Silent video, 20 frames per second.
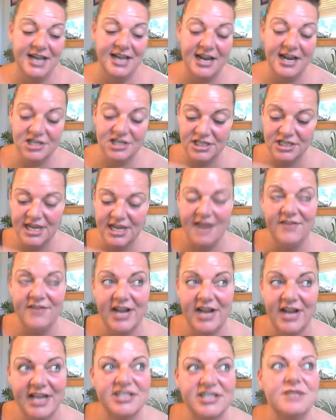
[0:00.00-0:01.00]
I actually have a
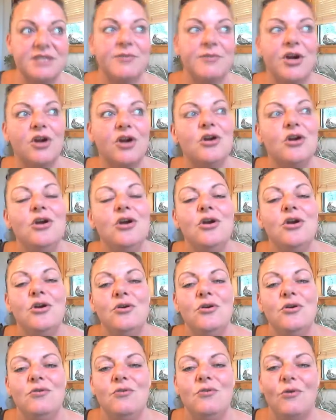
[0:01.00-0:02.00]
customer
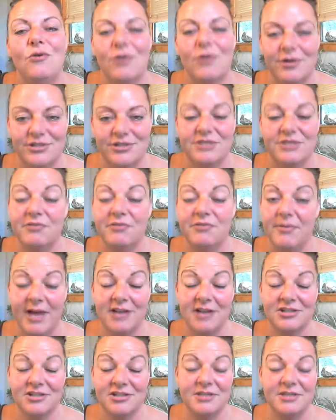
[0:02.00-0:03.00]
who orders 3
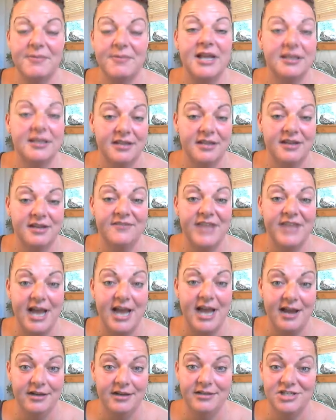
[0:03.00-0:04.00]
bottles a month of
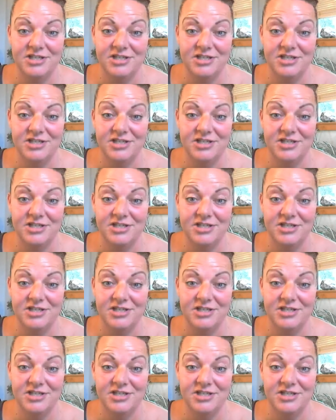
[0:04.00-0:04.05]
that.